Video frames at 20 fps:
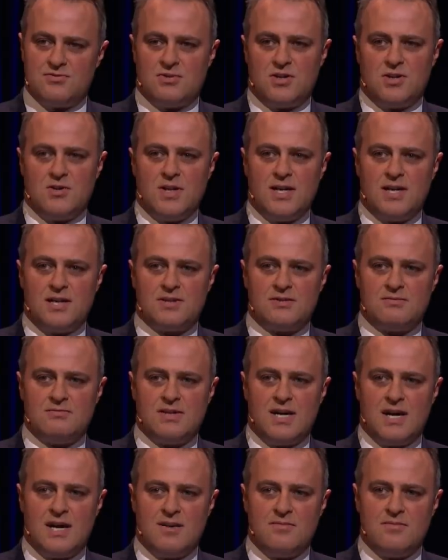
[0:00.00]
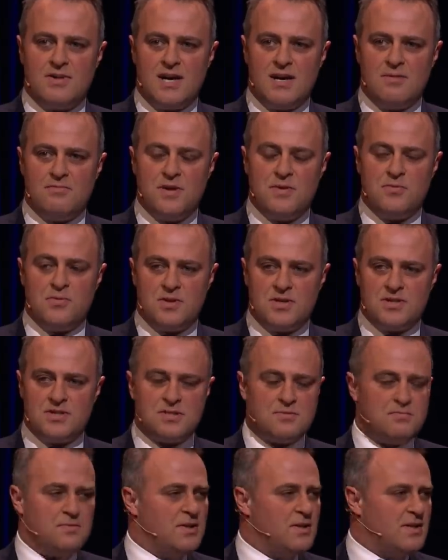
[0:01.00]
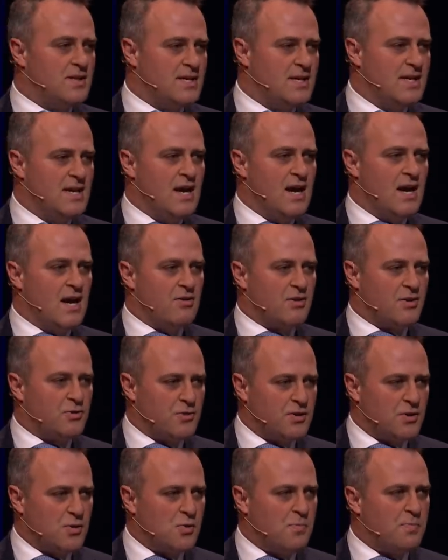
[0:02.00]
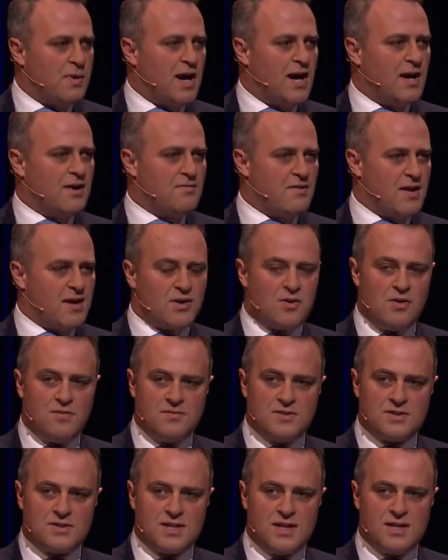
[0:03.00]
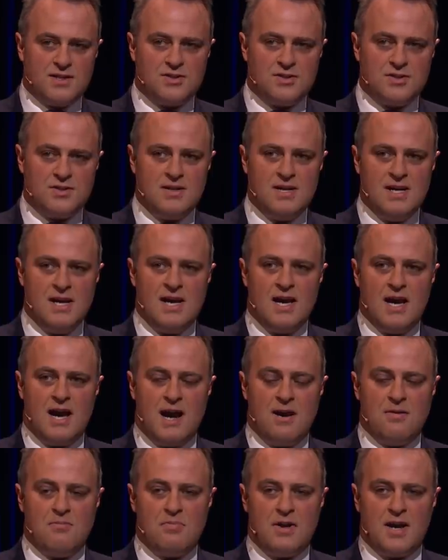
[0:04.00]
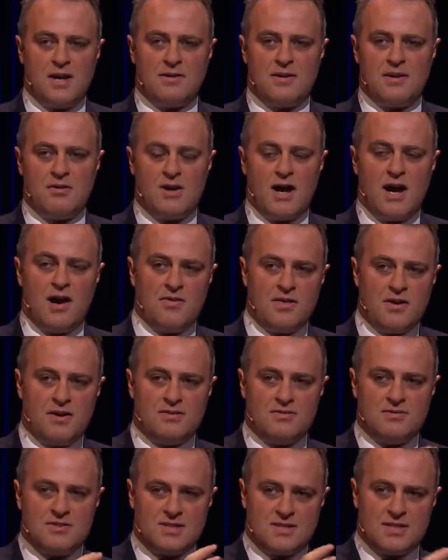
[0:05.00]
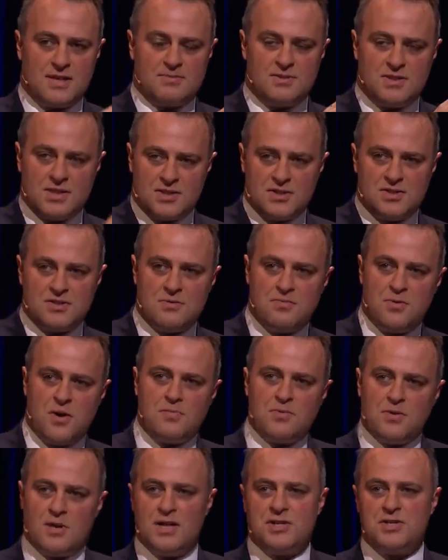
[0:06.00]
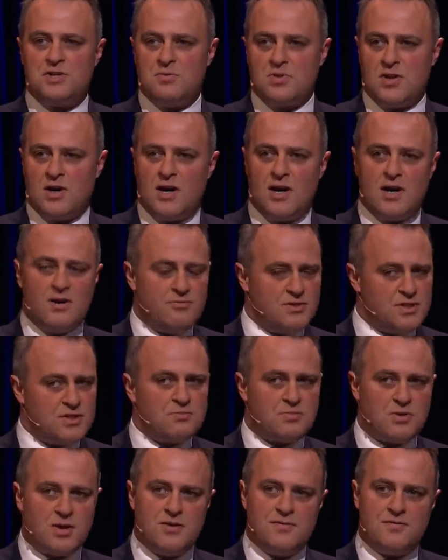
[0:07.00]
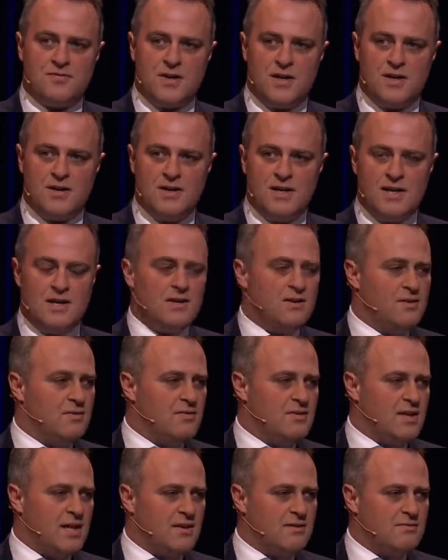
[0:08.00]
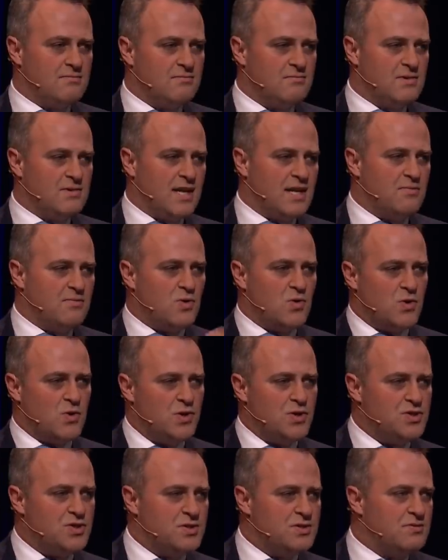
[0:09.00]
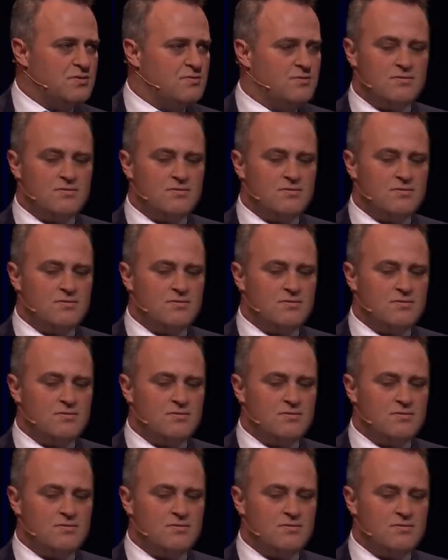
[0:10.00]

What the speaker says: rollout, and people with a disability are a critical part of that conversation. But there are other subsections of the population with a higher risk profile that get a more urgent...